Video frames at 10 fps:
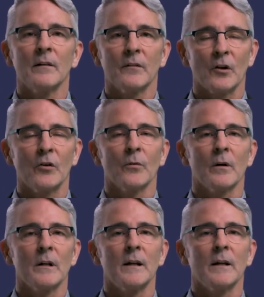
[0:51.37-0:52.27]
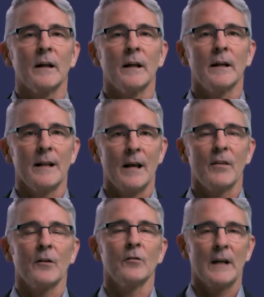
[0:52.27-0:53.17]
security, and
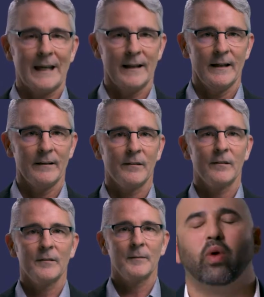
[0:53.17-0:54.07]
ethical guidelines.